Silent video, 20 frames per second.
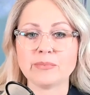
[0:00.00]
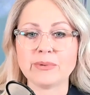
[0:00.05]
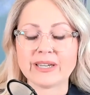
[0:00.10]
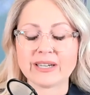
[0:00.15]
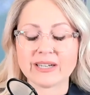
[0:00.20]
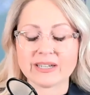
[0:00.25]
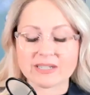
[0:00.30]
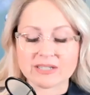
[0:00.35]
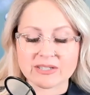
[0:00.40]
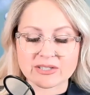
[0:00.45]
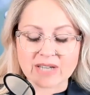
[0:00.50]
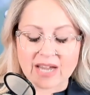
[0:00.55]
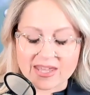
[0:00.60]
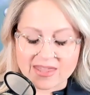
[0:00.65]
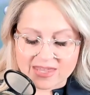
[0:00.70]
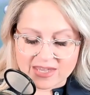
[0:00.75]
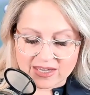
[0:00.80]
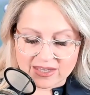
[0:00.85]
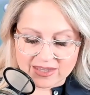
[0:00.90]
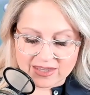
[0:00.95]
because I
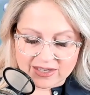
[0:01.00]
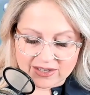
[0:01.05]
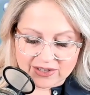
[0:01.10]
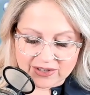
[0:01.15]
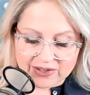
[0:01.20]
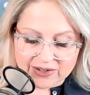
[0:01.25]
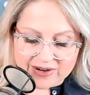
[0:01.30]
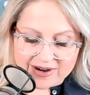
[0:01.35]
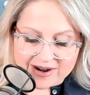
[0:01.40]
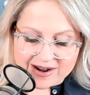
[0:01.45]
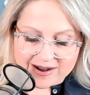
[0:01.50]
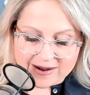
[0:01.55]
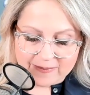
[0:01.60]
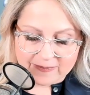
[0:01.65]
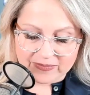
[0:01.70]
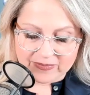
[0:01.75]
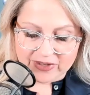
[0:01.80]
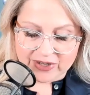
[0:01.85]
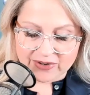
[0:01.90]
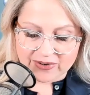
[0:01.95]
think that you're
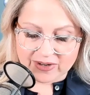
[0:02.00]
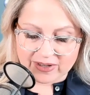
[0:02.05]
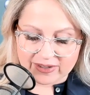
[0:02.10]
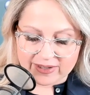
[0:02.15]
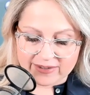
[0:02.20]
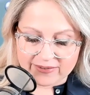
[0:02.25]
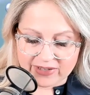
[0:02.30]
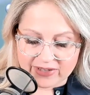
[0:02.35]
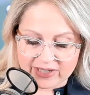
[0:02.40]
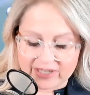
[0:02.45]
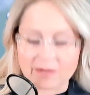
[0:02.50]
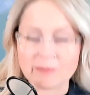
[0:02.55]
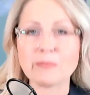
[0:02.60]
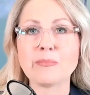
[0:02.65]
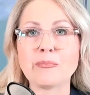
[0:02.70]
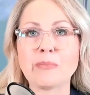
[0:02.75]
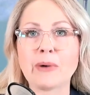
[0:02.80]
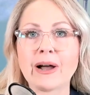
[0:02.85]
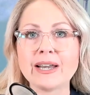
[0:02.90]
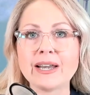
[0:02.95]
um, you're a living
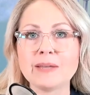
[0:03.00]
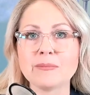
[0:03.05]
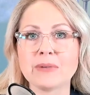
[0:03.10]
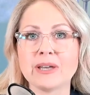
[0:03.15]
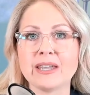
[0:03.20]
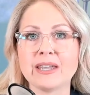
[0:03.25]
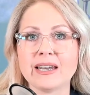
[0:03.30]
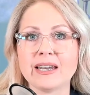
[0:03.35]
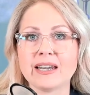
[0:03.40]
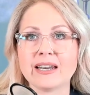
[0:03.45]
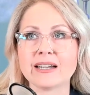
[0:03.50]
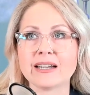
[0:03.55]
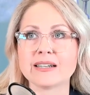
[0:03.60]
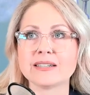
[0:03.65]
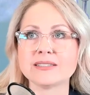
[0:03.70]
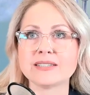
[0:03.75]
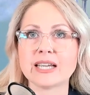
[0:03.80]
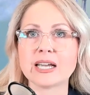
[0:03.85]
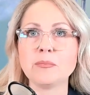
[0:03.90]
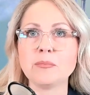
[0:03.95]
embodiment and an
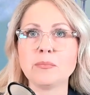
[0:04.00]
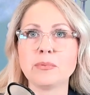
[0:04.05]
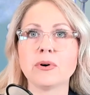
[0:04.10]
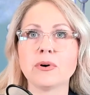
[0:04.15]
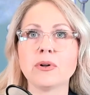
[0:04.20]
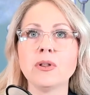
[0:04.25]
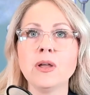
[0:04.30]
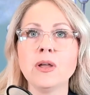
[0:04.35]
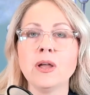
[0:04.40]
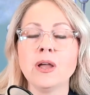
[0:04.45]
example